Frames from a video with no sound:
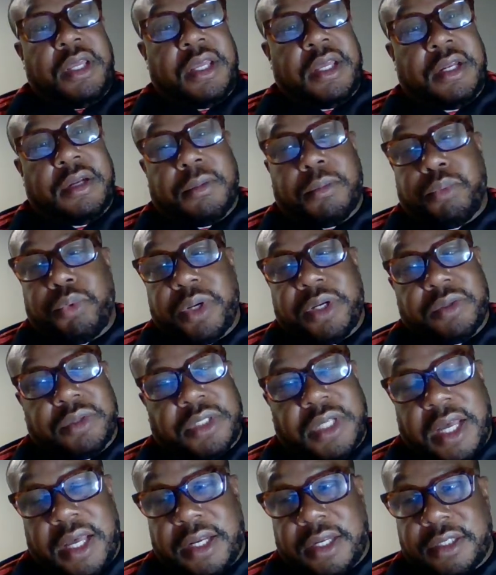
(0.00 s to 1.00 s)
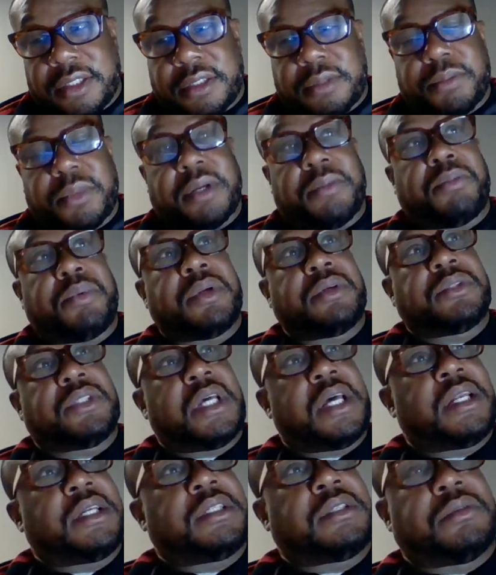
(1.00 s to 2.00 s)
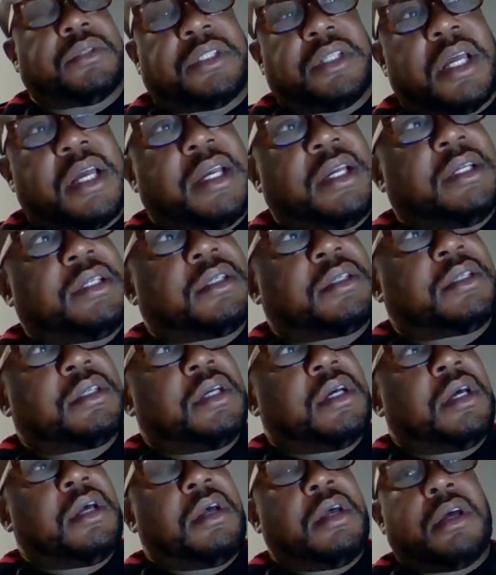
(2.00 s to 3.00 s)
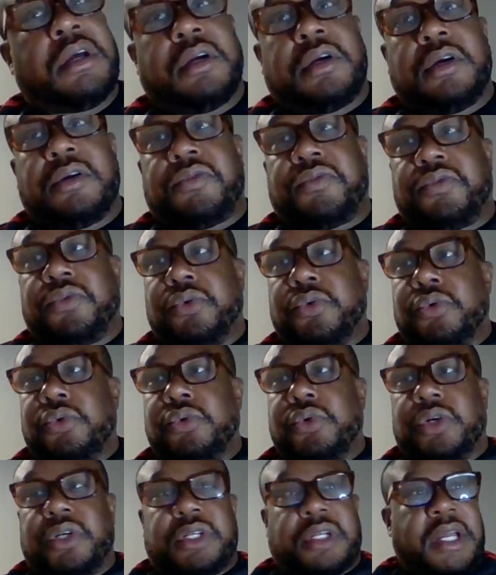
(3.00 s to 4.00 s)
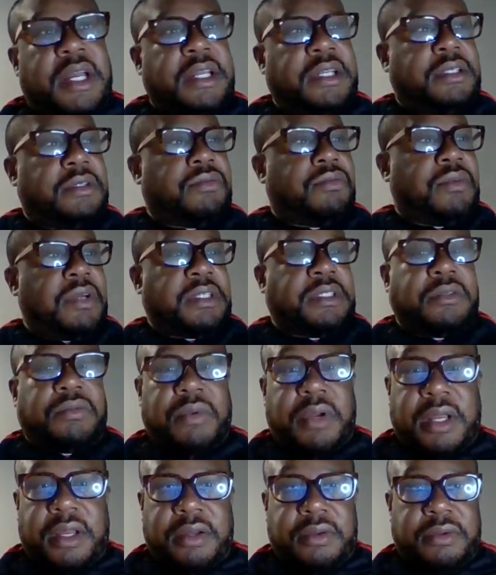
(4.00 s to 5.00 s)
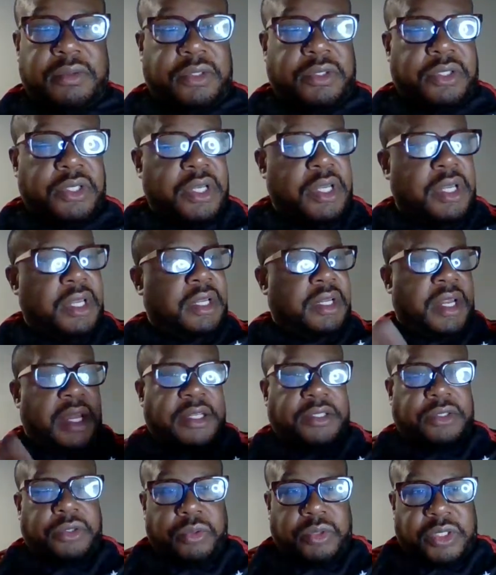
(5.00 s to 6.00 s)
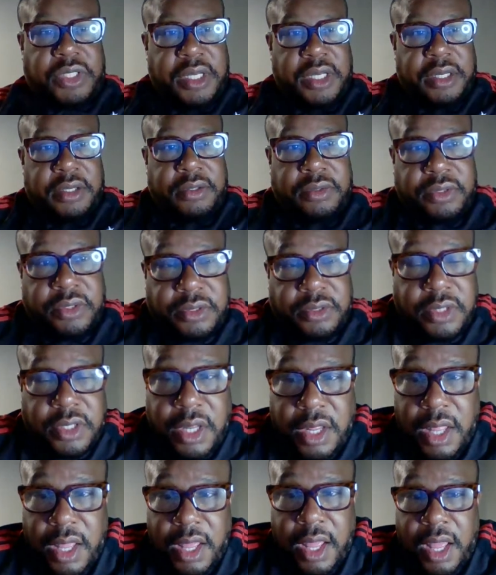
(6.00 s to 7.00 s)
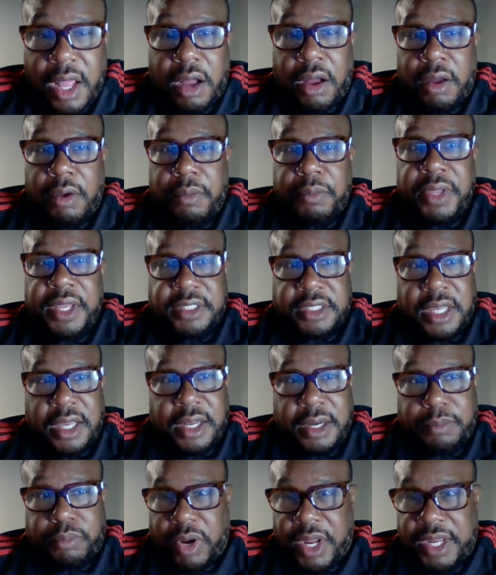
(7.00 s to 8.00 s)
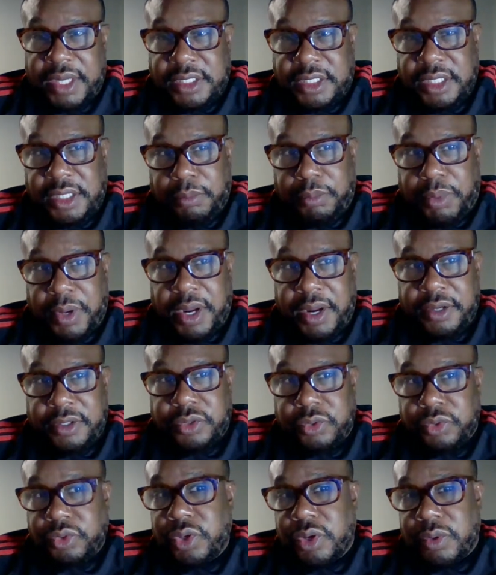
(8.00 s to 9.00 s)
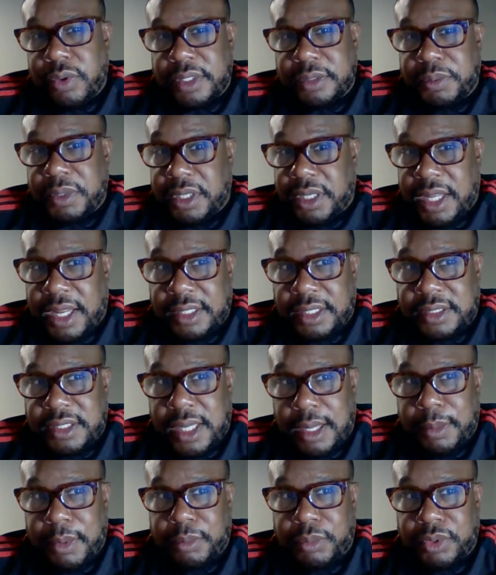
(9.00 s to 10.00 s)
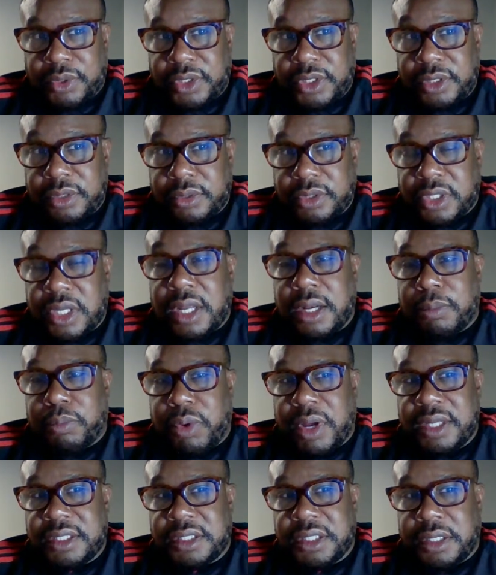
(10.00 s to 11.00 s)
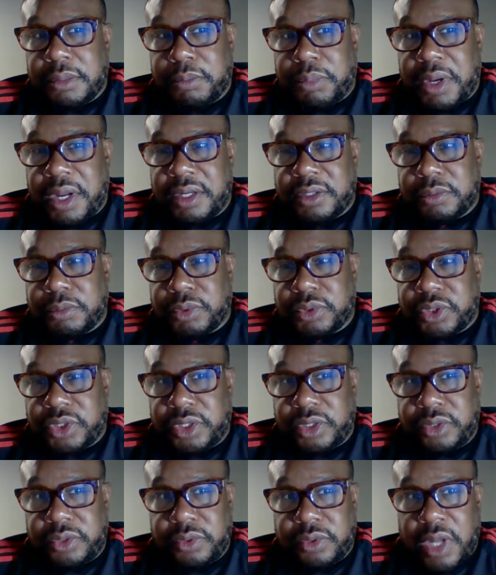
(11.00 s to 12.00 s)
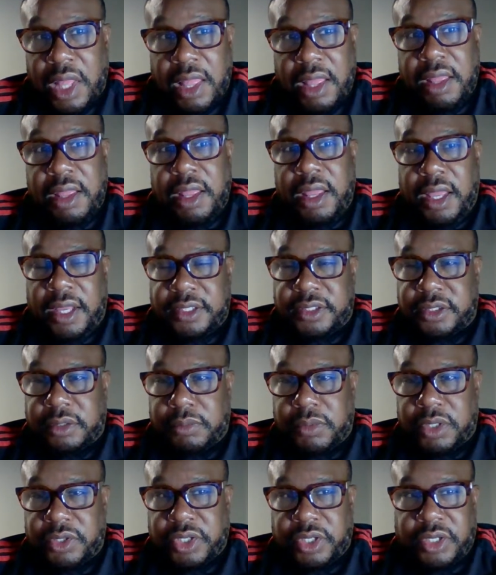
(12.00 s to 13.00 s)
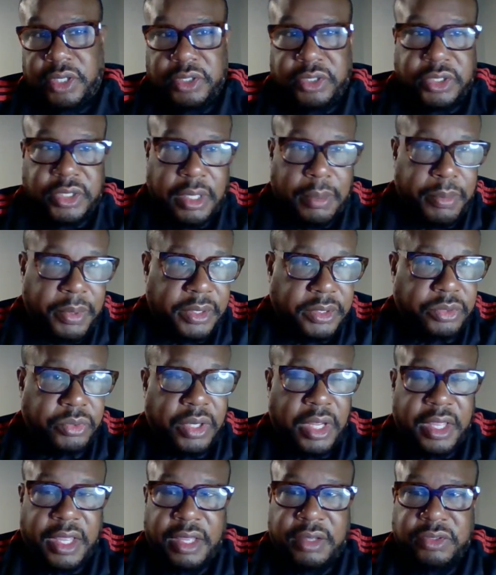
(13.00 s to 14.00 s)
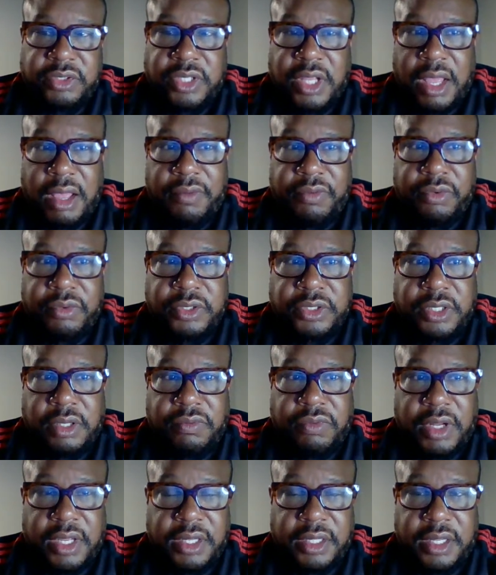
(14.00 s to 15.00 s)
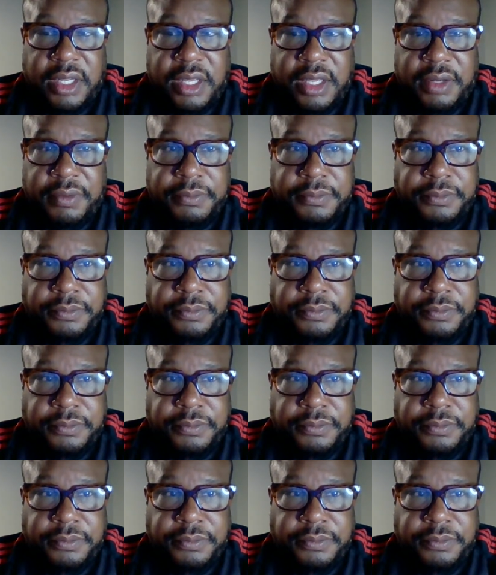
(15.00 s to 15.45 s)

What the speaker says: in Buenos Aires, but Buenos Aires was nice. Good food, good, nice restaurants, nice hotels. It's kind of pricey compared to, I spent a lot of time in Brazil. It's kind of pricey compared to Brazil and some other countries I've been to, like El Salvador and stuff like that.